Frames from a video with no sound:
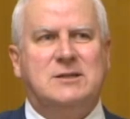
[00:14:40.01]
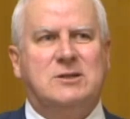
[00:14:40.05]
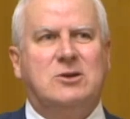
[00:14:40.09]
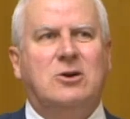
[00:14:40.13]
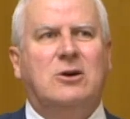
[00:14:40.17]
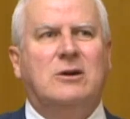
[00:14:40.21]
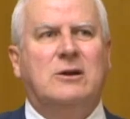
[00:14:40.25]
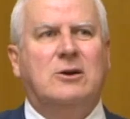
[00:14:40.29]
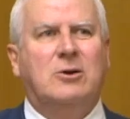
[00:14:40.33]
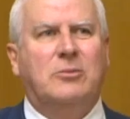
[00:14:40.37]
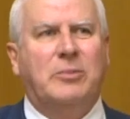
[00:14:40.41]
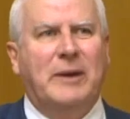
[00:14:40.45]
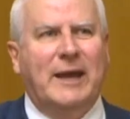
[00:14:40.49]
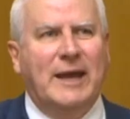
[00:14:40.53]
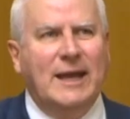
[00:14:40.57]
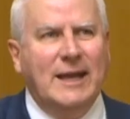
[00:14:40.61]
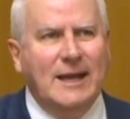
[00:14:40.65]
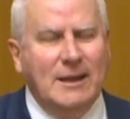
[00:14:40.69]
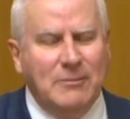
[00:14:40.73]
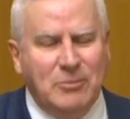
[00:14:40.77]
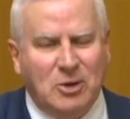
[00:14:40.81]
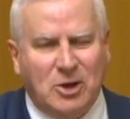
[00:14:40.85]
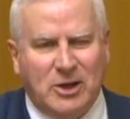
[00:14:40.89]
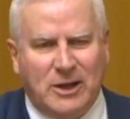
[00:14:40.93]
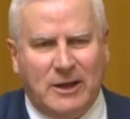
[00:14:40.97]
God help
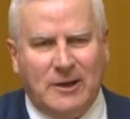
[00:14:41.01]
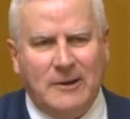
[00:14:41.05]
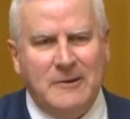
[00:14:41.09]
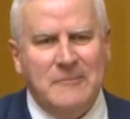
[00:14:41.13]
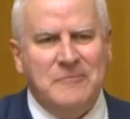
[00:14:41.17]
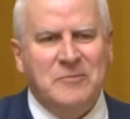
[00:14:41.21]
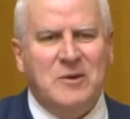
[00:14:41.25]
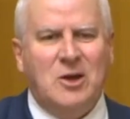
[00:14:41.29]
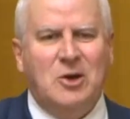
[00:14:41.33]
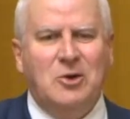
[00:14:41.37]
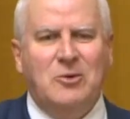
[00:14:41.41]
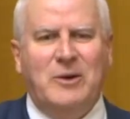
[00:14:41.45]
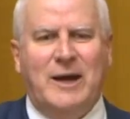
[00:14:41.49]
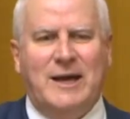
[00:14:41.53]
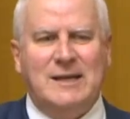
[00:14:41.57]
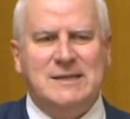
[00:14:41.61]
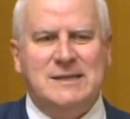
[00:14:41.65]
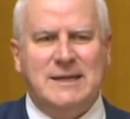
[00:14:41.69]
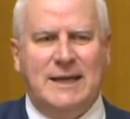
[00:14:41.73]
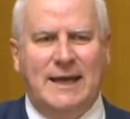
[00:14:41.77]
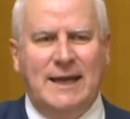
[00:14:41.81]
anybody who has